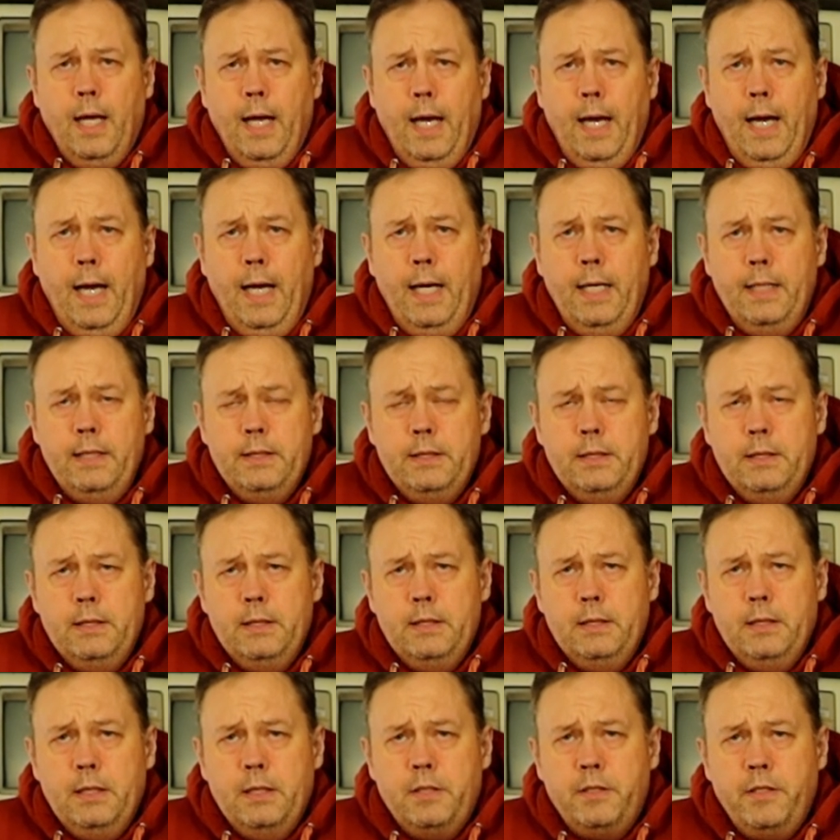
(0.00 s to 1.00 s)

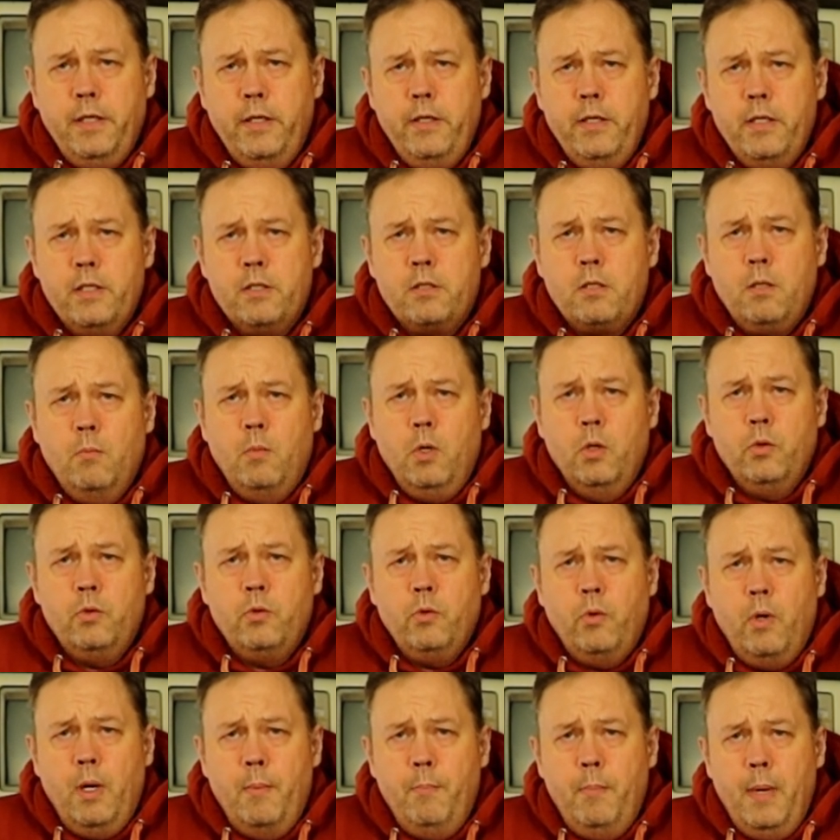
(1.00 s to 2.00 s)
And the series come out
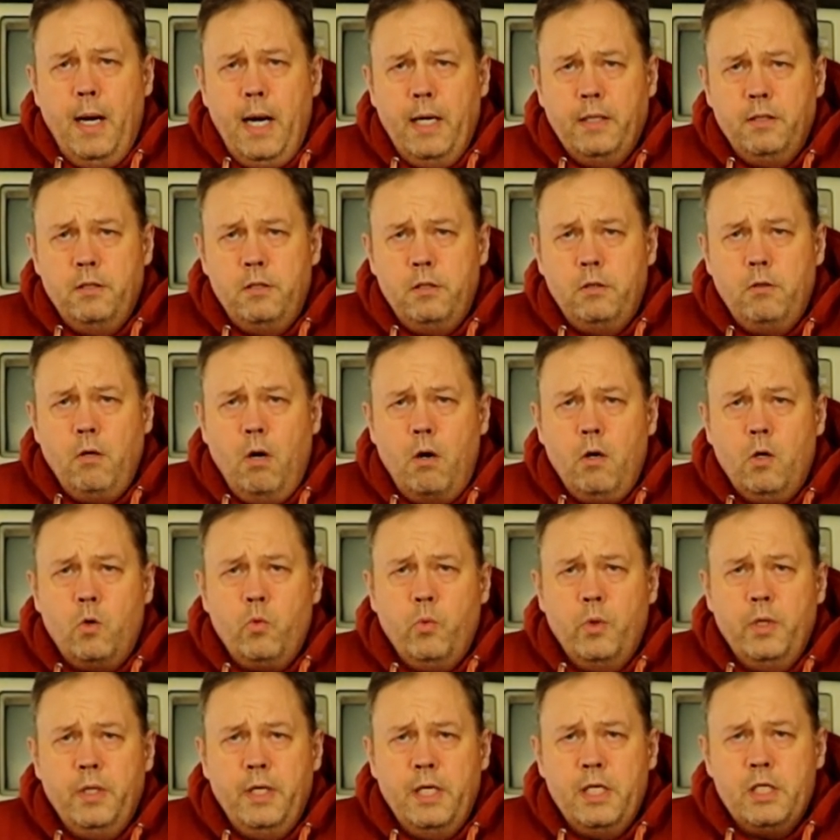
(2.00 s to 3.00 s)
to a bad start
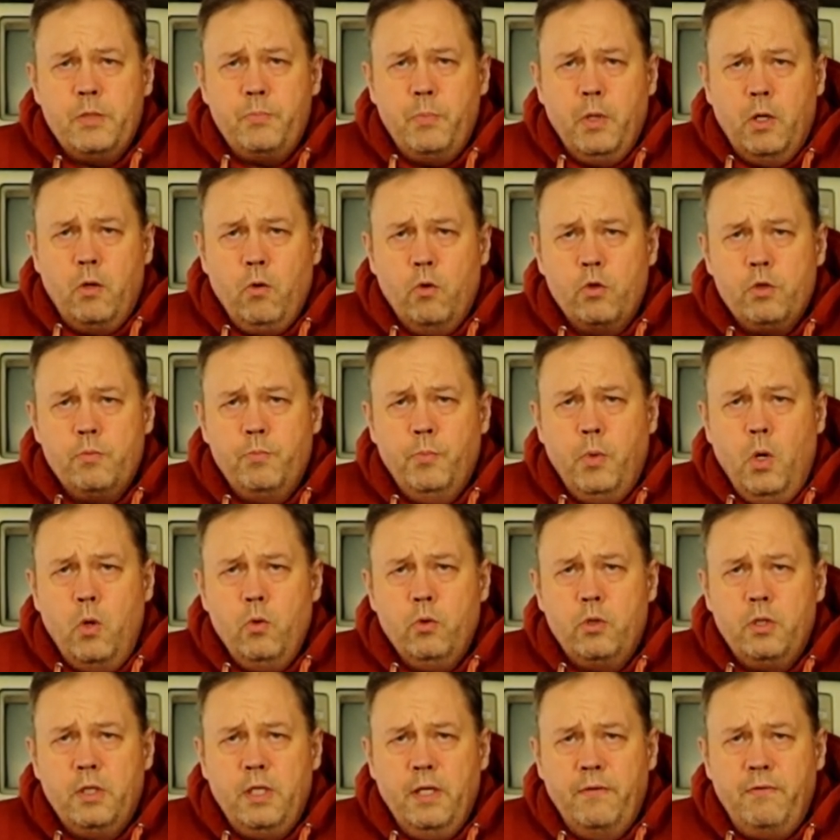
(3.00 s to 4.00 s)
with this because
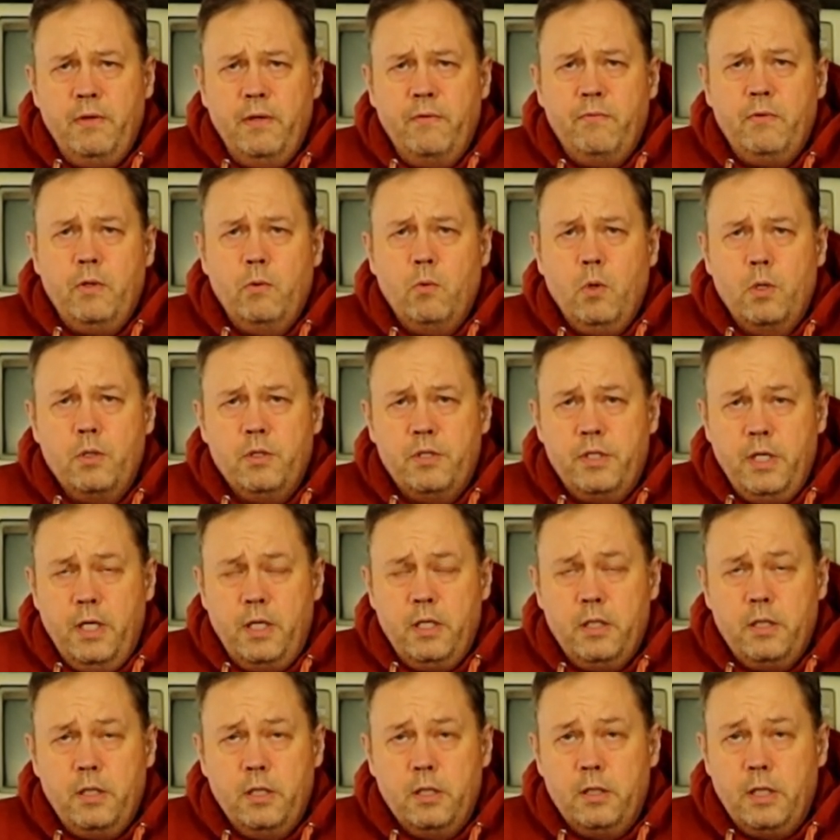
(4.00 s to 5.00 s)
both the
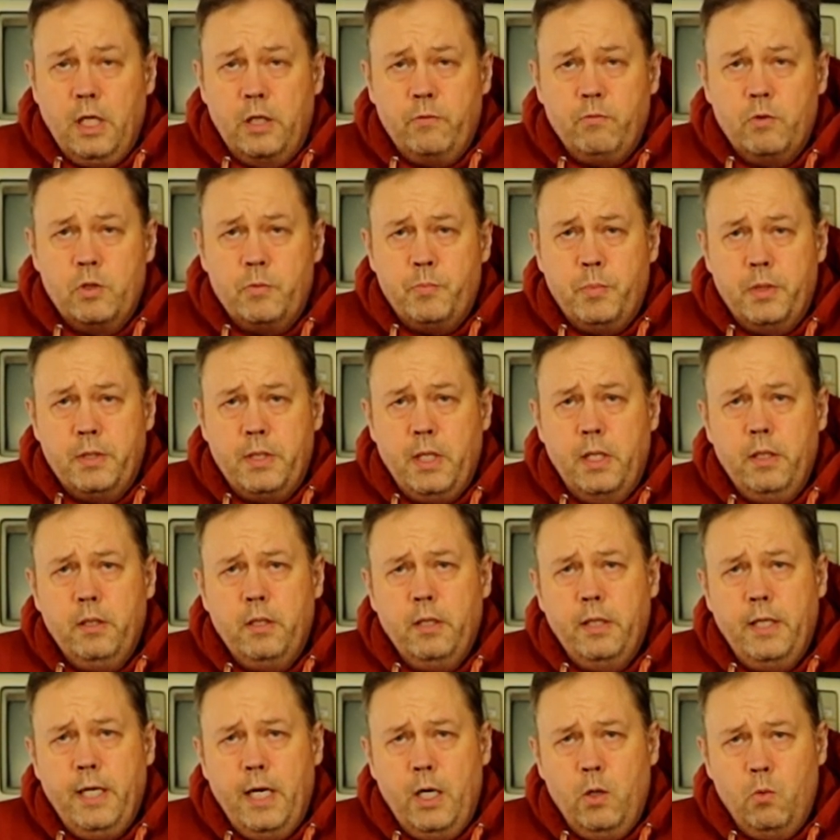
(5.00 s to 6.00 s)
5160s that was
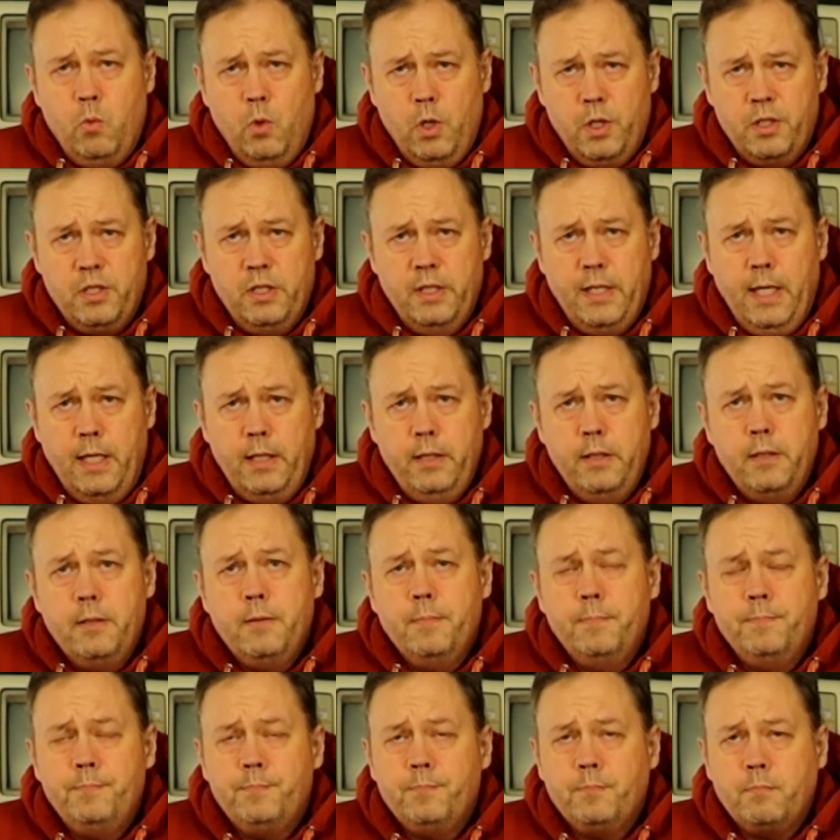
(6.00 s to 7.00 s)
presented there was dead.
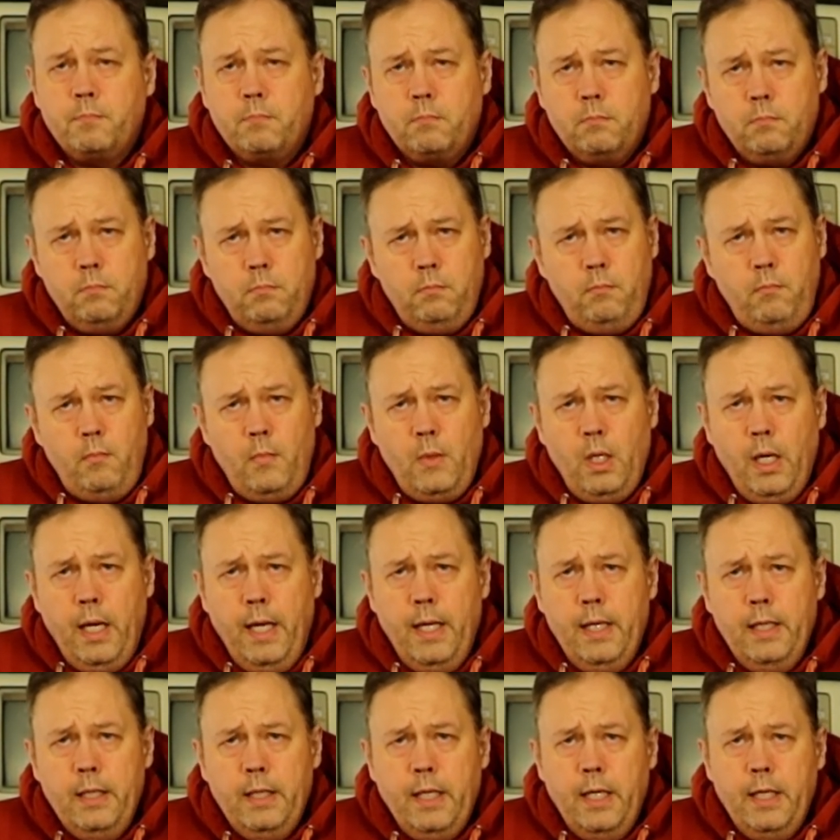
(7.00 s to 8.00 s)

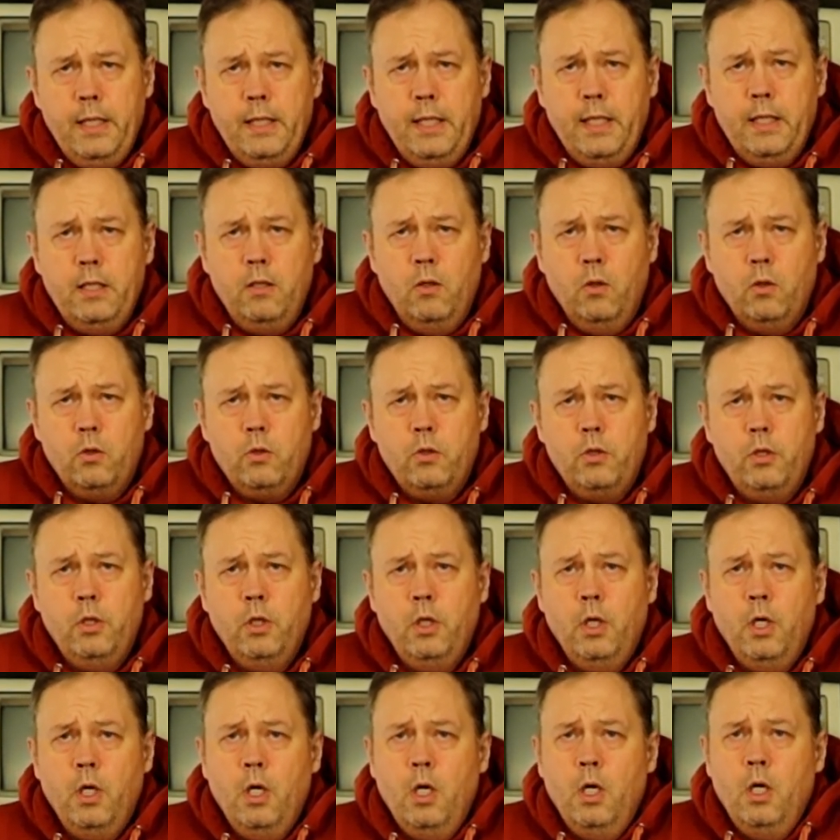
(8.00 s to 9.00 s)
And they did not
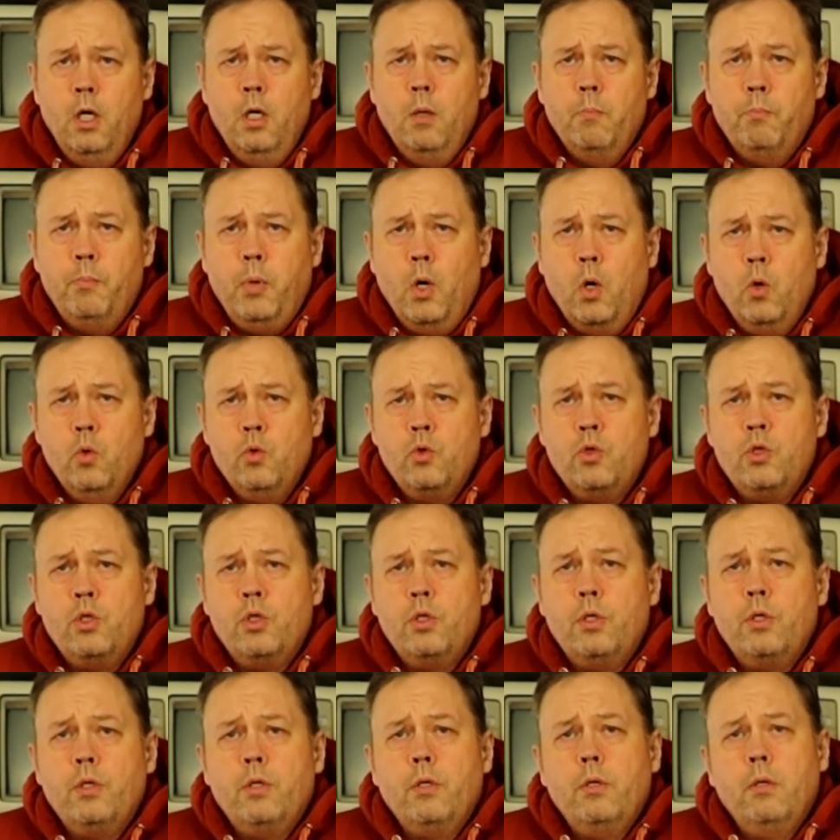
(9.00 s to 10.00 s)
post
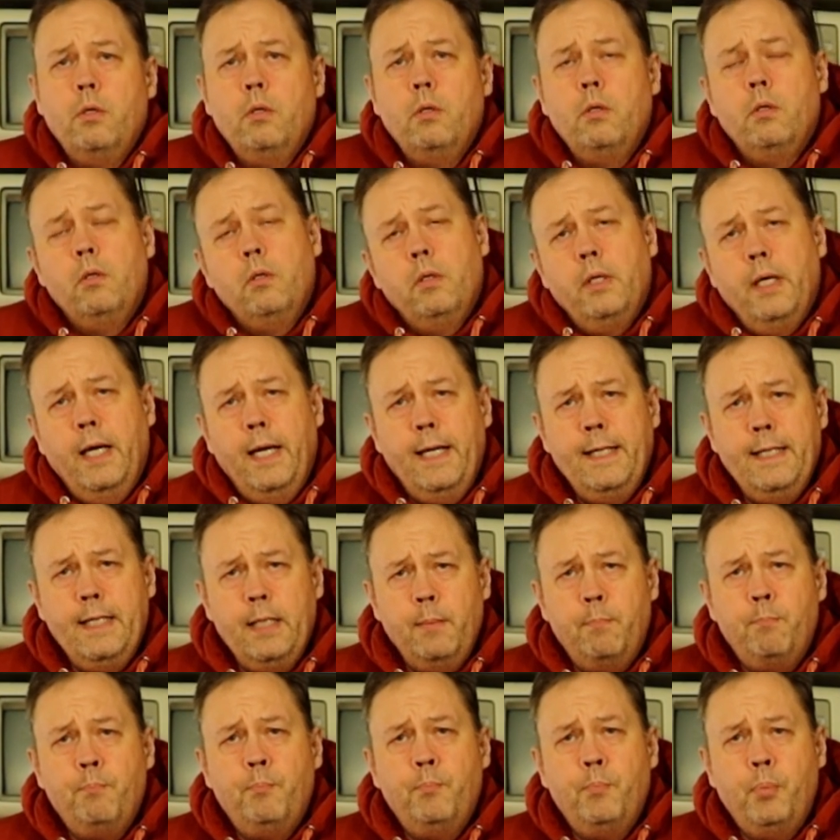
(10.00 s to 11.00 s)

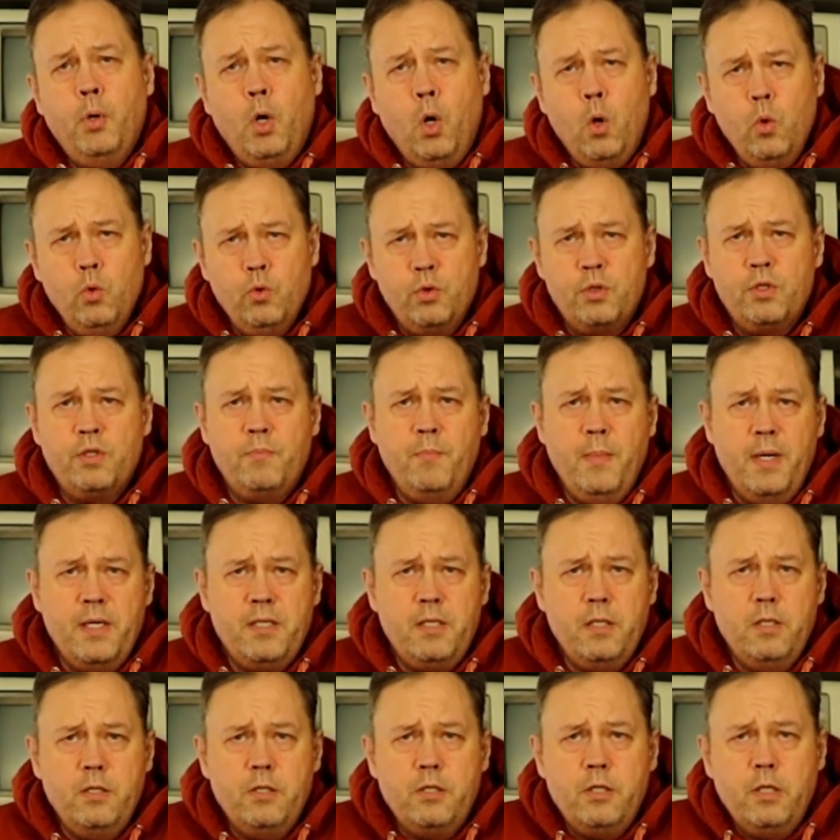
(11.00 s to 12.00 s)
any post
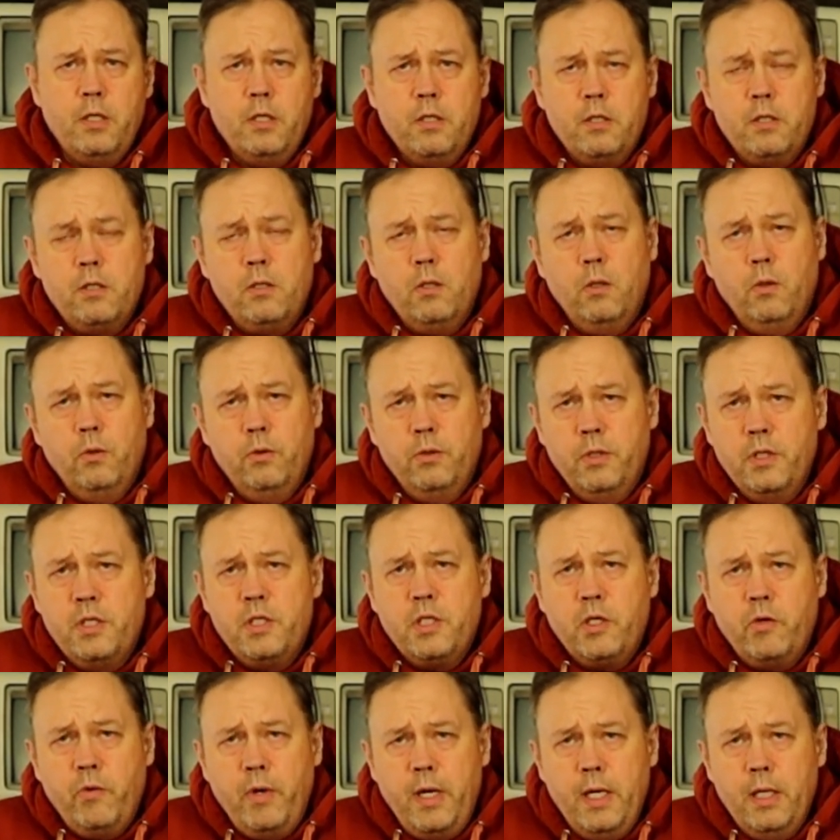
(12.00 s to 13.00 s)
messengers on the
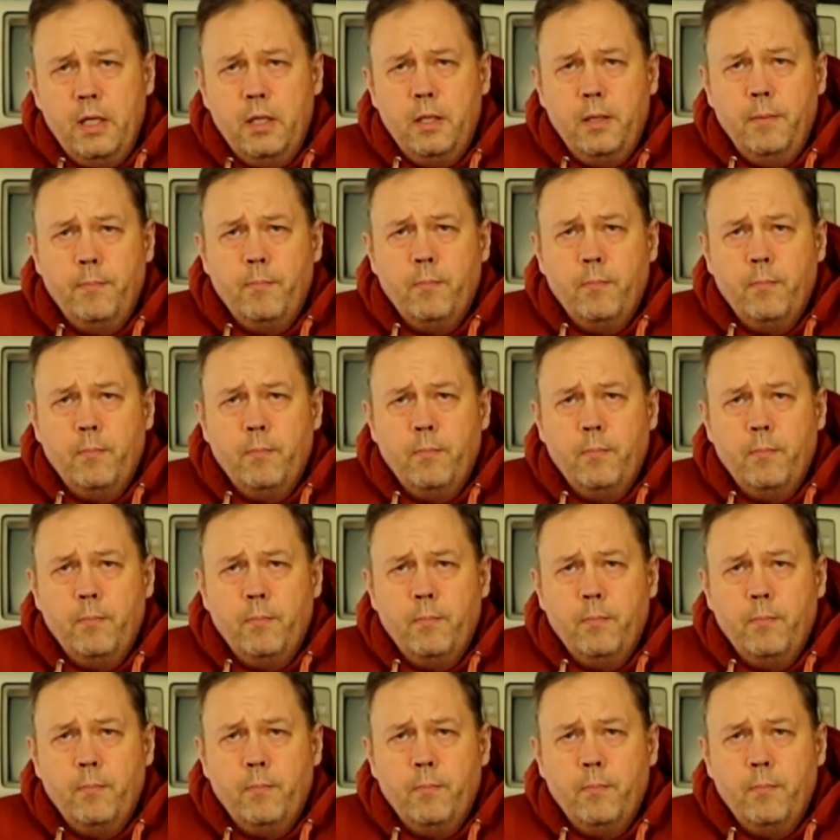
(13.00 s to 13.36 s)
screen.